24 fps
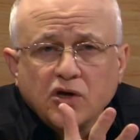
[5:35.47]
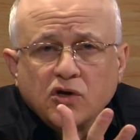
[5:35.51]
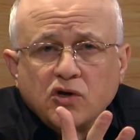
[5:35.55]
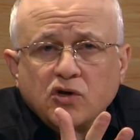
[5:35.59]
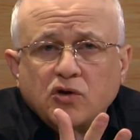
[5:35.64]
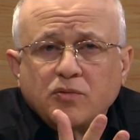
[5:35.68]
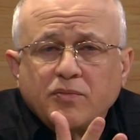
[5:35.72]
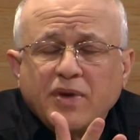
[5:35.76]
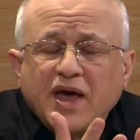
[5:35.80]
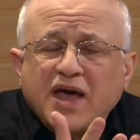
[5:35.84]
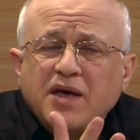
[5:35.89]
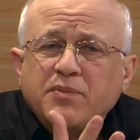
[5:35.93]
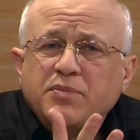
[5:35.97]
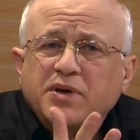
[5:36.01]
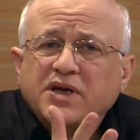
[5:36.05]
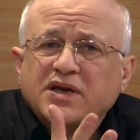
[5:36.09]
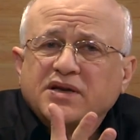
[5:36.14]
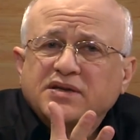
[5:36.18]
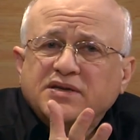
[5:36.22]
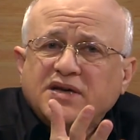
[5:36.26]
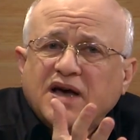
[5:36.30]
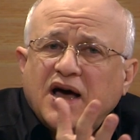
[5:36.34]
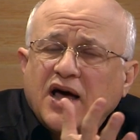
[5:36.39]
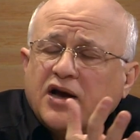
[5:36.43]
you may be
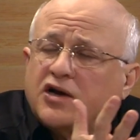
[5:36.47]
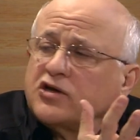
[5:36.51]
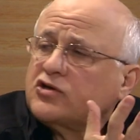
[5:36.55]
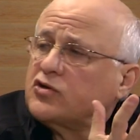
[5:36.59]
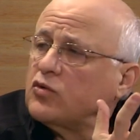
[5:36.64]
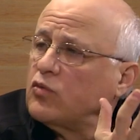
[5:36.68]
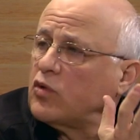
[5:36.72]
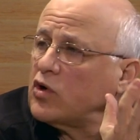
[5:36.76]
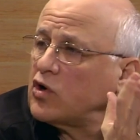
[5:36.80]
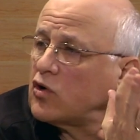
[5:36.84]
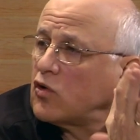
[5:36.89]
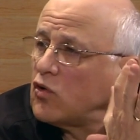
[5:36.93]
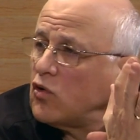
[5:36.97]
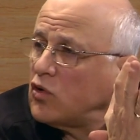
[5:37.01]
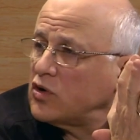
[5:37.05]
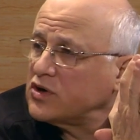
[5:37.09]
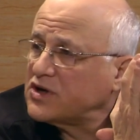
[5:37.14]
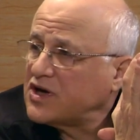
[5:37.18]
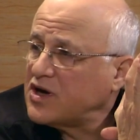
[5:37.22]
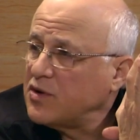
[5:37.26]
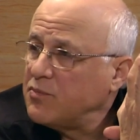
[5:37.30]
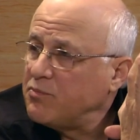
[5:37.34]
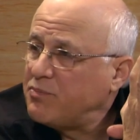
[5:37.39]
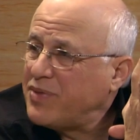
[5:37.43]
entitled to what are
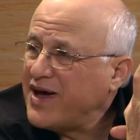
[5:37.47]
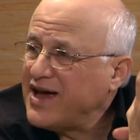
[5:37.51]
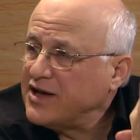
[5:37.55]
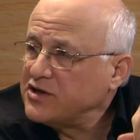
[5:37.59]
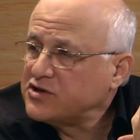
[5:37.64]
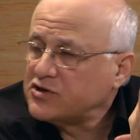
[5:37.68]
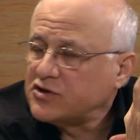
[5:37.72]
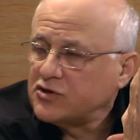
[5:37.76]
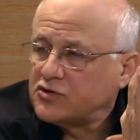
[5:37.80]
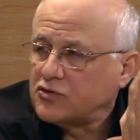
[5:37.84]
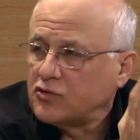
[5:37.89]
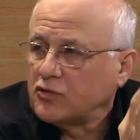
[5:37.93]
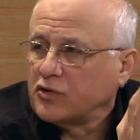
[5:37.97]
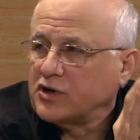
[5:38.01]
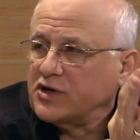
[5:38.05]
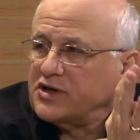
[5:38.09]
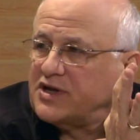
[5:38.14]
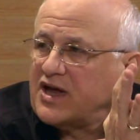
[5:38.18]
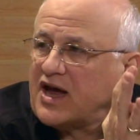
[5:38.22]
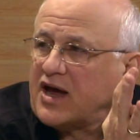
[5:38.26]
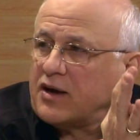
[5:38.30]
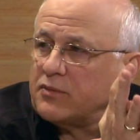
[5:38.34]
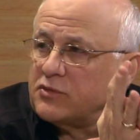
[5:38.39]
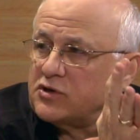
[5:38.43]
called compensatory
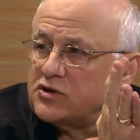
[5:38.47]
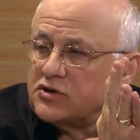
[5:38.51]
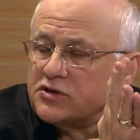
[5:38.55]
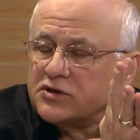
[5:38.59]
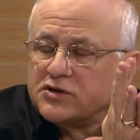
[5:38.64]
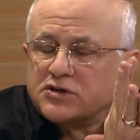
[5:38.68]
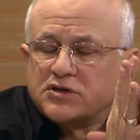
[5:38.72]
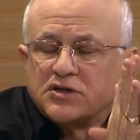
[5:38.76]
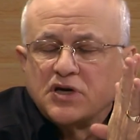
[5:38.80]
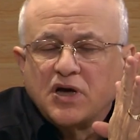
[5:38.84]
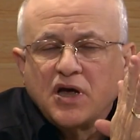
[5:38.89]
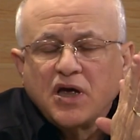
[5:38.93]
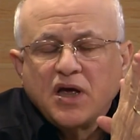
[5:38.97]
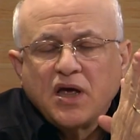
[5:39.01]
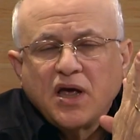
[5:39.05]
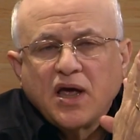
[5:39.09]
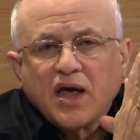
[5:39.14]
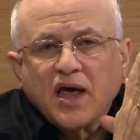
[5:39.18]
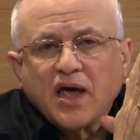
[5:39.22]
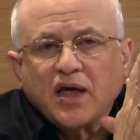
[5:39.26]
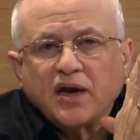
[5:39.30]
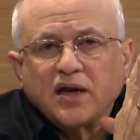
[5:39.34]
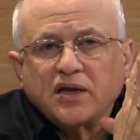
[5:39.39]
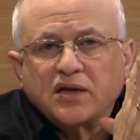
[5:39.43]
damages.
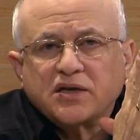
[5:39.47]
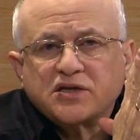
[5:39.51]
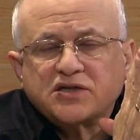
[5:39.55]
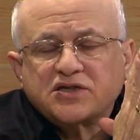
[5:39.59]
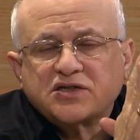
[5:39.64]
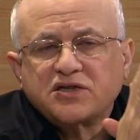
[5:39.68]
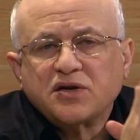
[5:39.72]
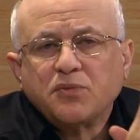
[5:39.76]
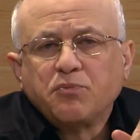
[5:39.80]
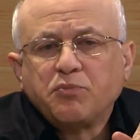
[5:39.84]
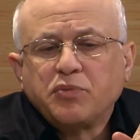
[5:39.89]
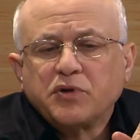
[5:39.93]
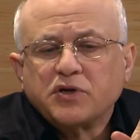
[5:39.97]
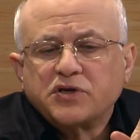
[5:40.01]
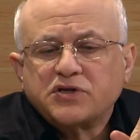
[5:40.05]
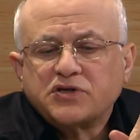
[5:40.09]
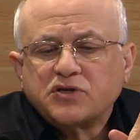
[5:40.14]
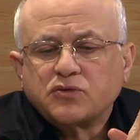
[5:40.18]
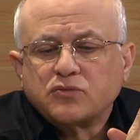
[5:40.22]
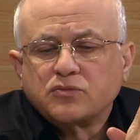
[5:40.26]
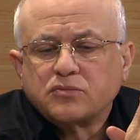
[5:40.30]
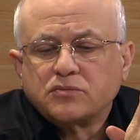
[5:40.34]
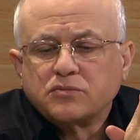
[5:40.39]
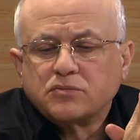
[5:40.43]
And in the
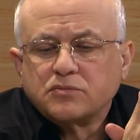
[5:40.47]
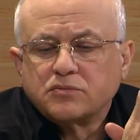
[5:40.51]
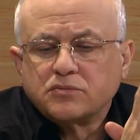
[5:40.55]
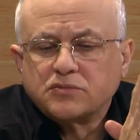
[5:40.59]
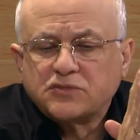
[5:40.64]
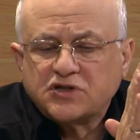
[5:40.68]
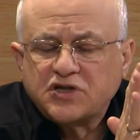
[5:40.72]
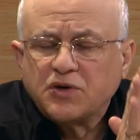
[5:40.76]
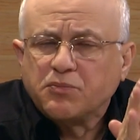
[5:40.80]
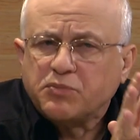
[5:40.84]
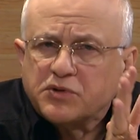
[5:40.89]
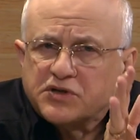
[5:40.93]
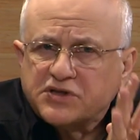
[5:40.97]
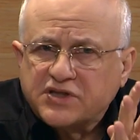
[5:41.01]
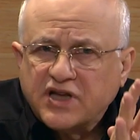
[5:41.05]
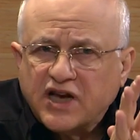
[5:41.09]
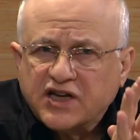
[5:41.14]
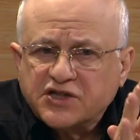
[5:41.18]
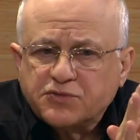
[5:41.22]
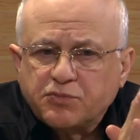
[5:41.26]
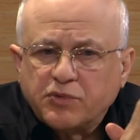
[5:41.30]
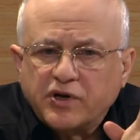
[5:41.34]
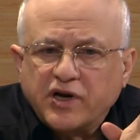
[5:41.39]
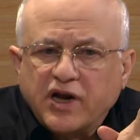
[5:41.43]
simplest, simplest
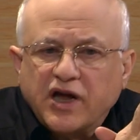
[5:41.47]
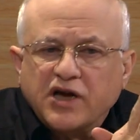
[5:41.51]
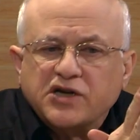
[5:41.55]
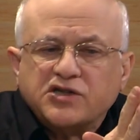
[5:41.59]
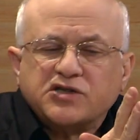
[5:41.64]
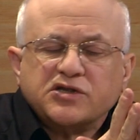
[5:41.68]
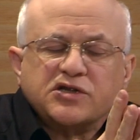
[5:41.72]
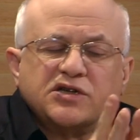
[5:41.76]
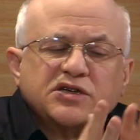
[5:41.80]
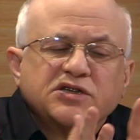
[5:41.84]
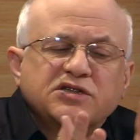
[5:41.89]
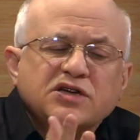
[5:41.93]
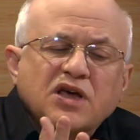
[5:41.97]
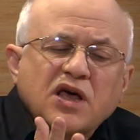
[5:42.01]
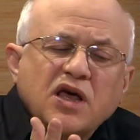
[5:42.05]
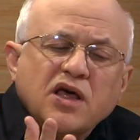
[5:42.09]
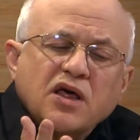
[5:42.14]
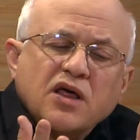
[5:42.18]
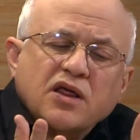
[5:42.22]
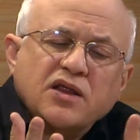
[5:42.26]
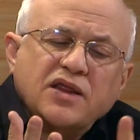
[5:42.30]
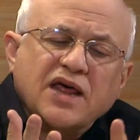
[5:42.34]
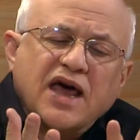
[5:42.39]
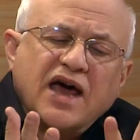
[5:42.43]
explanation is
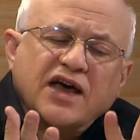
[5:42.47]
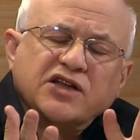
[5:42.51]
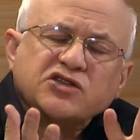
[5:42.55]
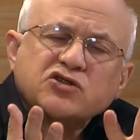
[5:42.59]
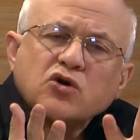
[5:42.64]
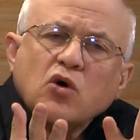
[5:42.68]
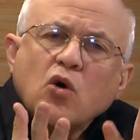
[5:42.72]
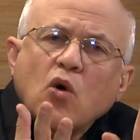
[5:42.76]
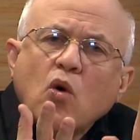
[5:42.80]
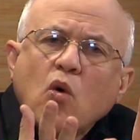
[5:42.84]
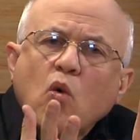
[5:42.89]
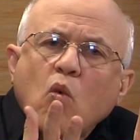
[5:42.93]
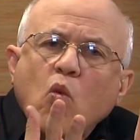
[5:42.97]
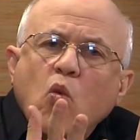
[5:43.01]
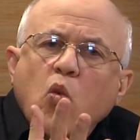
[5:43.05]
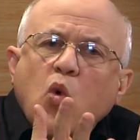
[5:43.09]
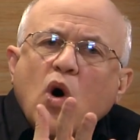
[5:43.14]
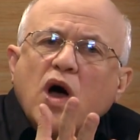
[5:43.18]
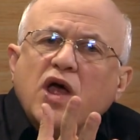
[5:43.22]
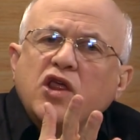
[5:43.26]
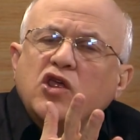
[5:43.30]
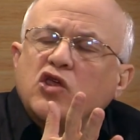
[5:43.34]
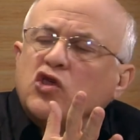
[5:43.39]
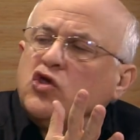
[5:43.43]
that's
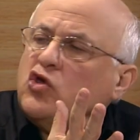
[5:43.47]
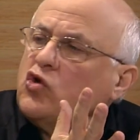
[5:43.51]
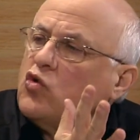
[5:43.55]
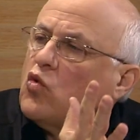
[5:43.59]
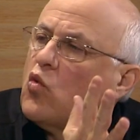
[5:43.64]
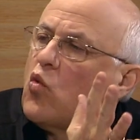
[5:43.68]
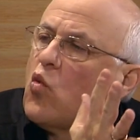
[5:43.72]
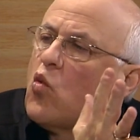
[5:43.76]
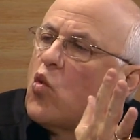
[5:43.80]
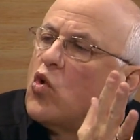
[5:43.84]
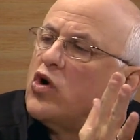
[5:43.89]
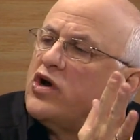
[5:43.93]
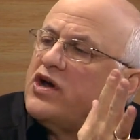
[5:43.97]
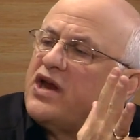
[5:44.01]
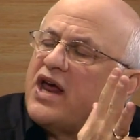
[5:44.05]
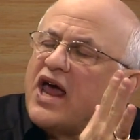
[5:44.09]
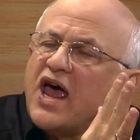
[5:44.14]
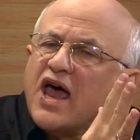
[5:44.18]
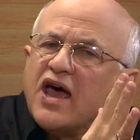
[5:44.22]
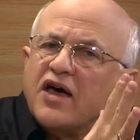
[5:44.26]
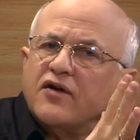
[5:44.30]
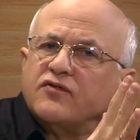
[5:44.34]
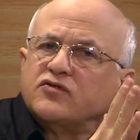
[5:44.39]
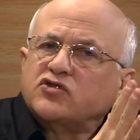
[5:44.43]
what you would
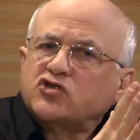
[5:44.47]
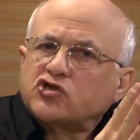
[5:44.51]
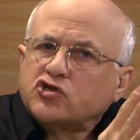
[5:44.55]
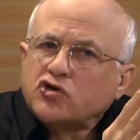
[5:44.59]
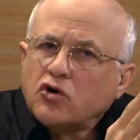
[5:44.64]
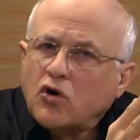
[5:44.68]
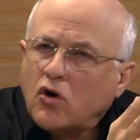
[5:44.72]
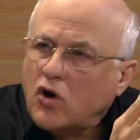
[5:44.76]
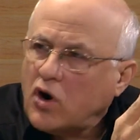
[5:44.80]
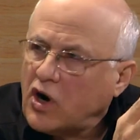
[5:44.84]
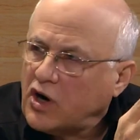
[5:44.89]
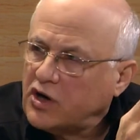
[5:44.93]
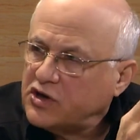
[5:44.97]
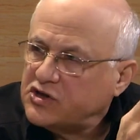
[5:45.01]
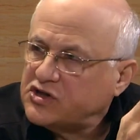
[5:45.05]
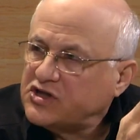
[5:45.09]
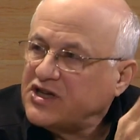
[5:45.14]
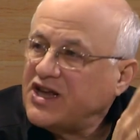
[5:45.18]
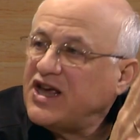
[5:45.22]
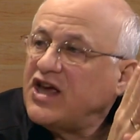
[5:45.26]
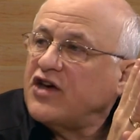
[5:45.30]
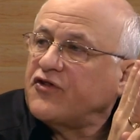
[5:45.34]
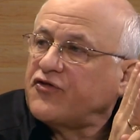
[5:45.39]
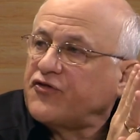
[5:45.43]
have
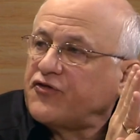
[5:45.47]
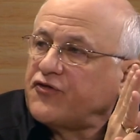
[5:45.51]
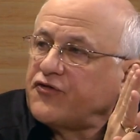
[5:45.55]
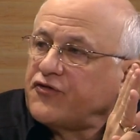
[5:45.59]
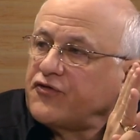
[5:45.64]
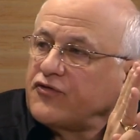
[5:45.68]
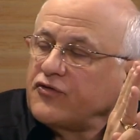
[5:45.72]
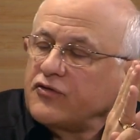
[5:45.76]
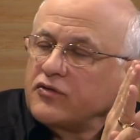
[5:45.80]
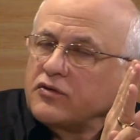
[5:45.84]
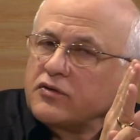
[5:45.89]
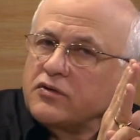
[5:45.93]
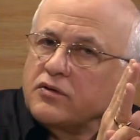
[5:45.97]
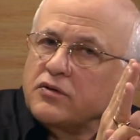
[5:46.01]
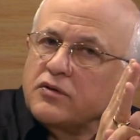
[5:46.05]
charged if